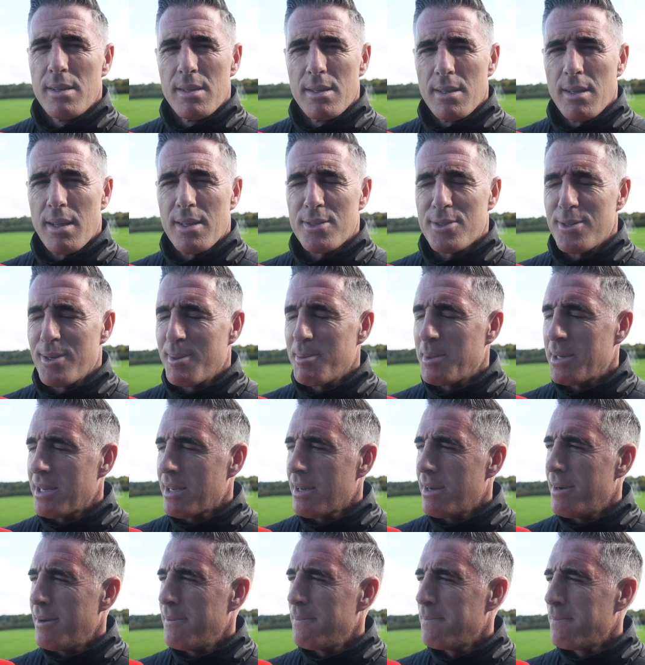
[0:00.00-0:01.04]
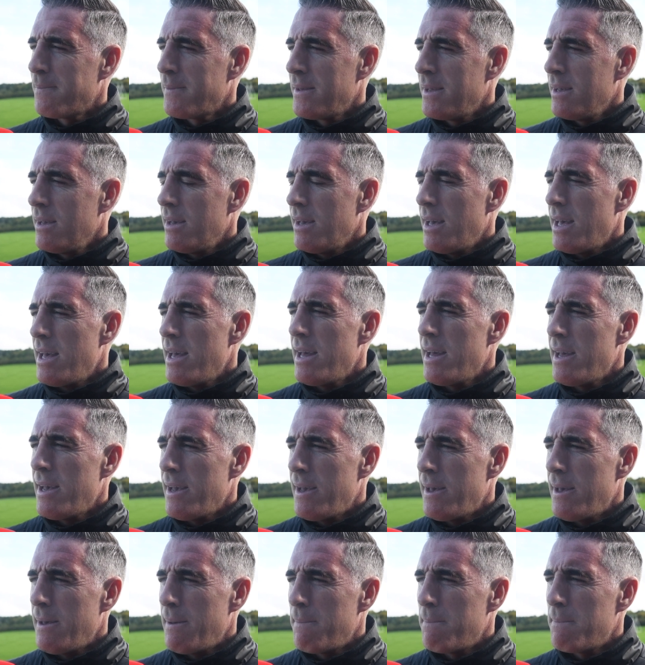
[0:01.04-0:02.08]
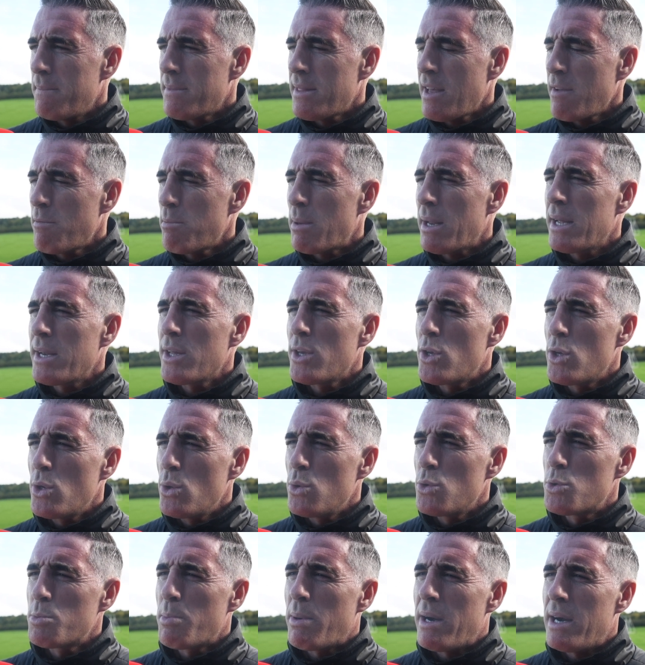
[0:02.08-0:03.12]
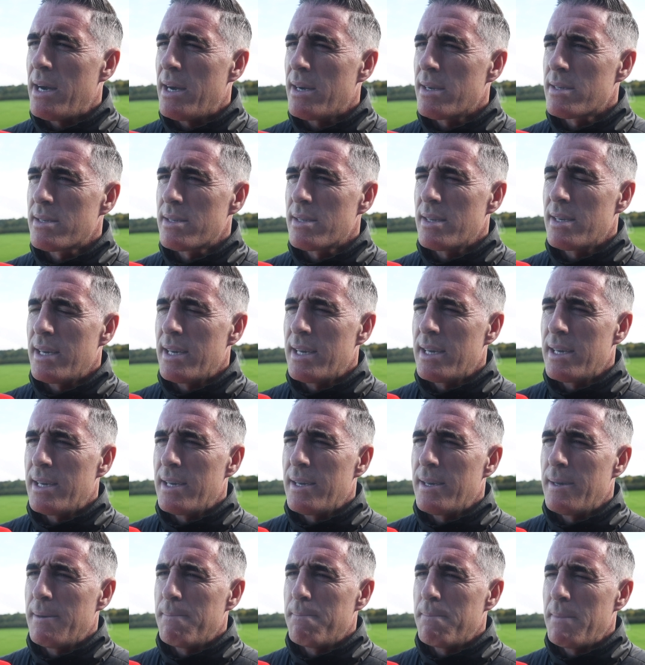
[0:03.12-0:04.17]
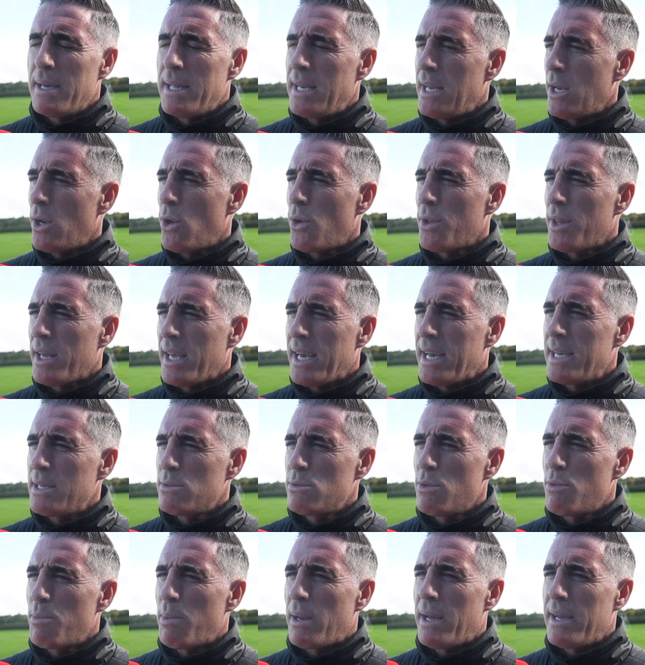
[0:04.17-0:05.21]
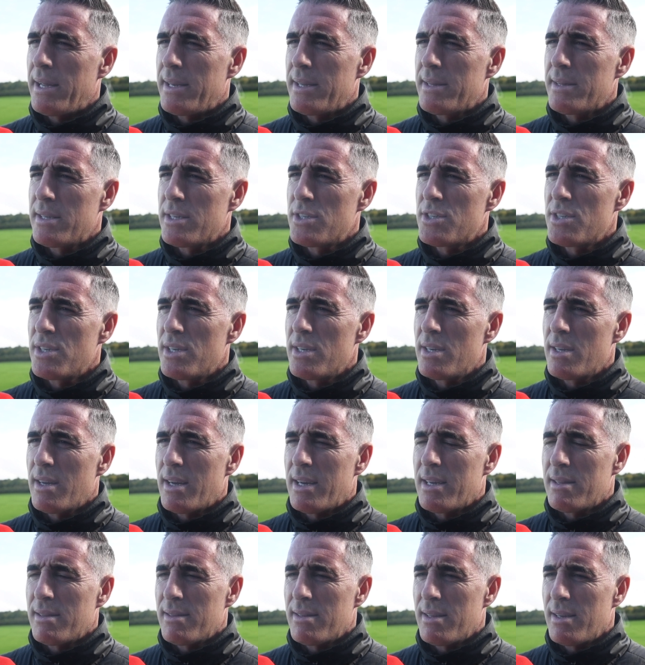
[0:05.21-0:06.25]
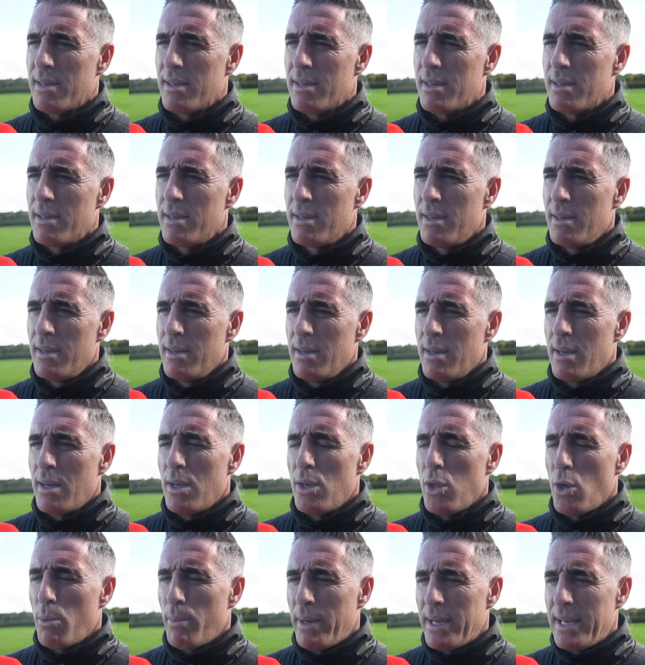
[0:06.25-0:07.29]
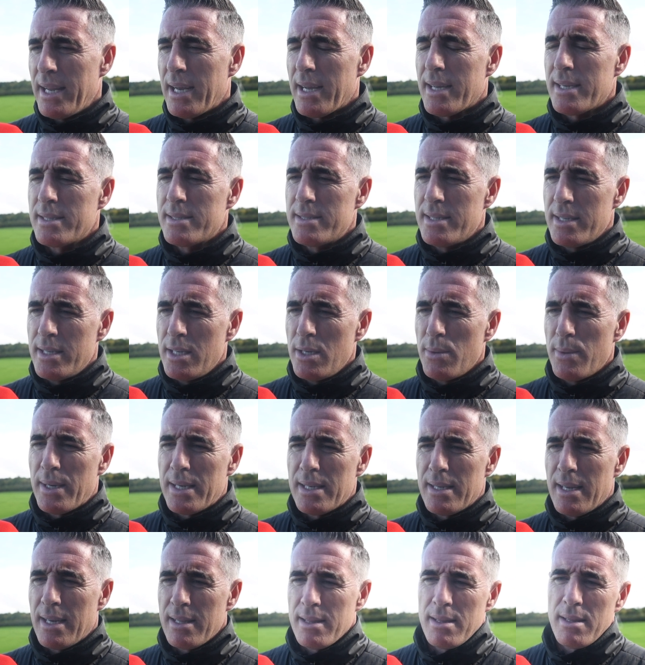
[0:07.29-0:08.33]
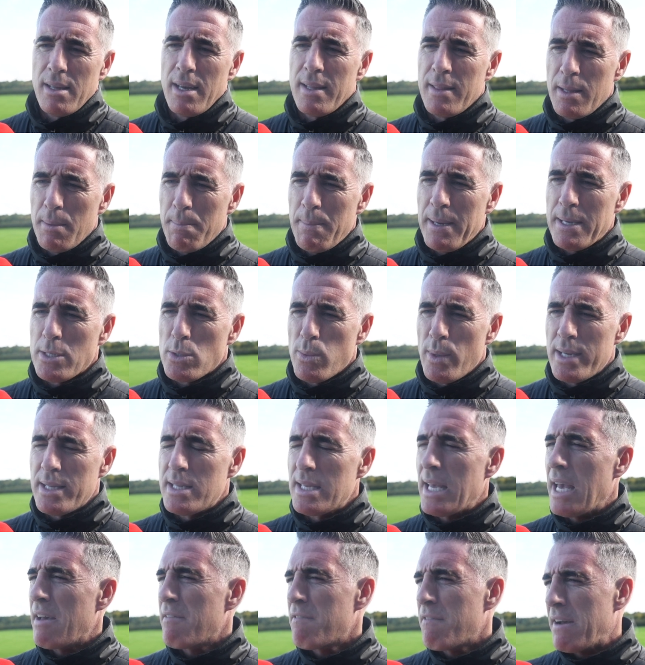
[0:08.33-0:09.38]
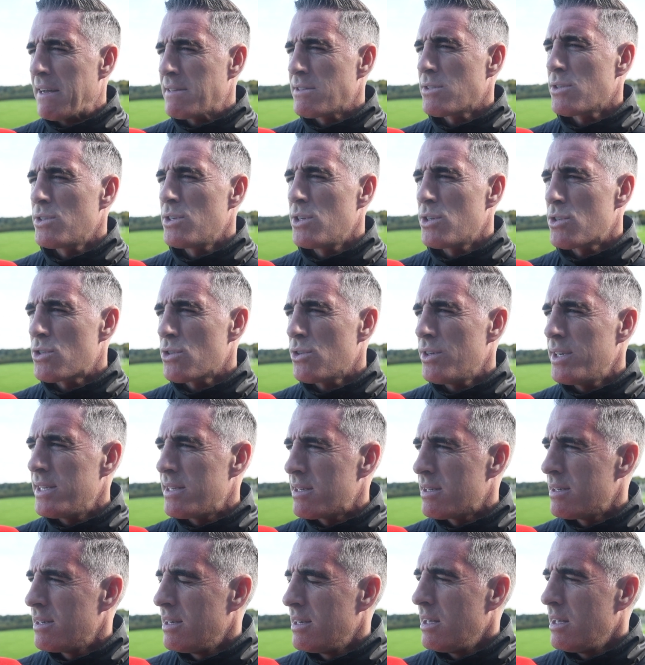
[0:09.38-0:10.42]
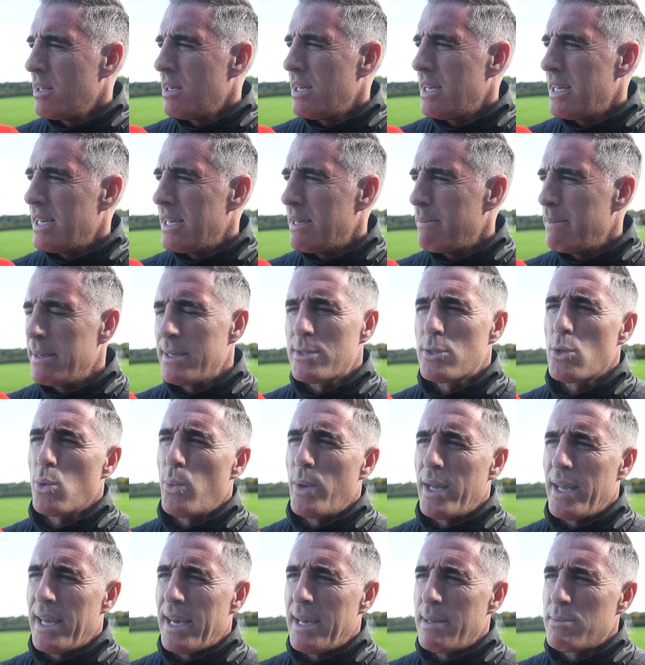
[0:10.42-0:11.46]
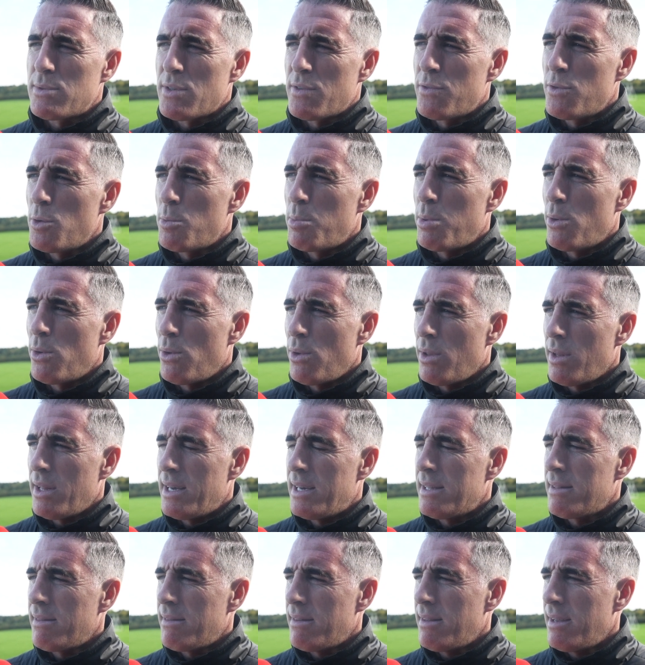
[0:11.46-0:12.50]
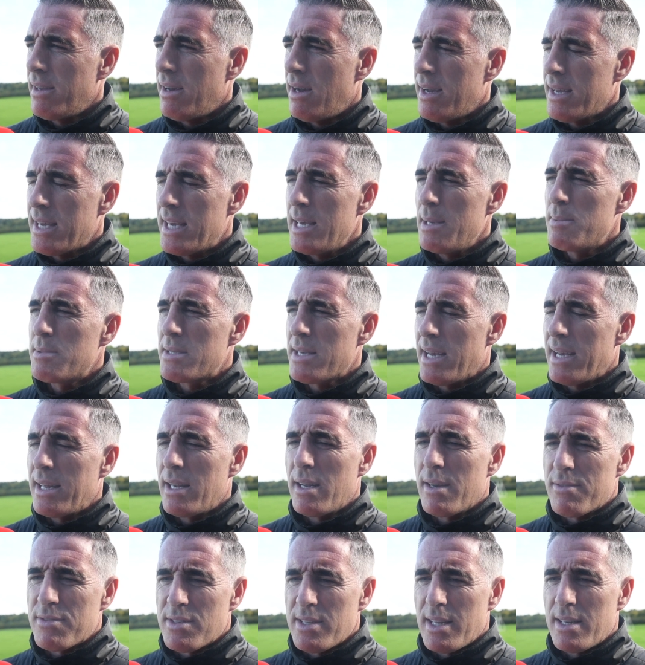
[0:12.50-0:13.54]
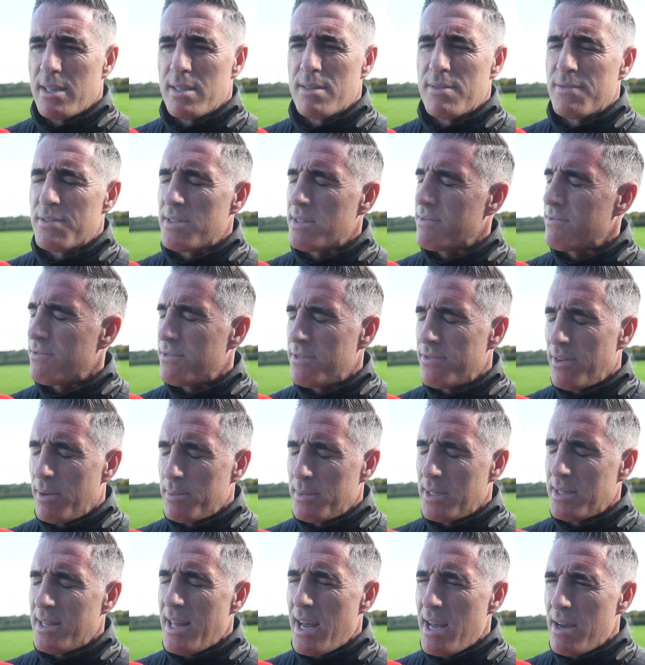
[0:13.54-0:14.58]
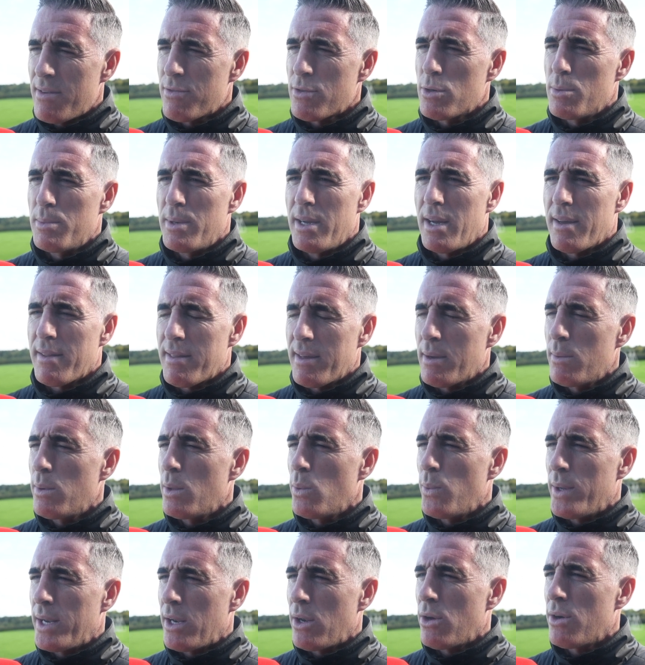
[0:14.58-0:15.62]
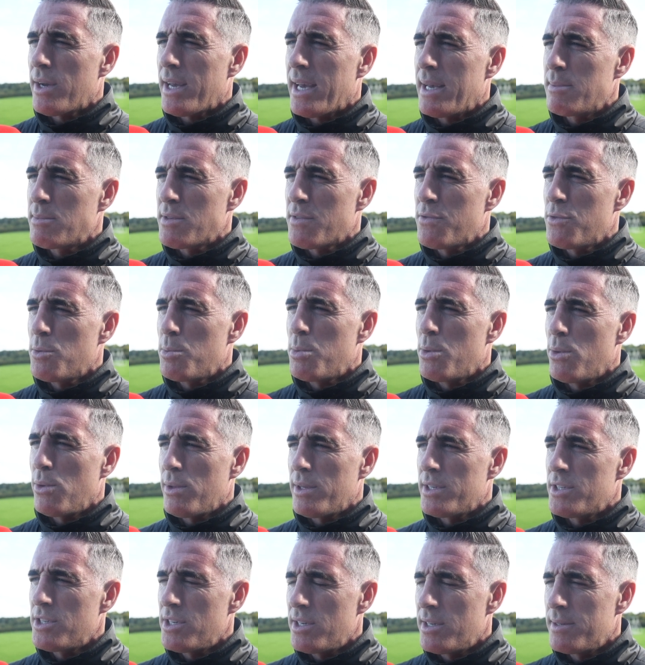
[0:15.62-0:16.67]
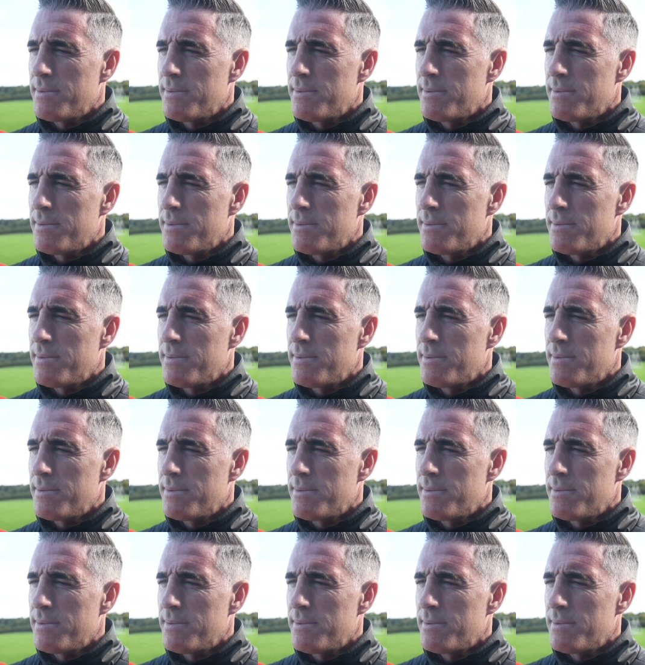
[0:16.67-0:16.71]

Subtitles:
That's not my car. They've played a huge part in a lot of the games we've played in this year, and long may that continue. And the best way to get fans on your side is to win games of football. And I keep saying it, I've said it from the day I've come here, I think we'll win a lot of games of football this year.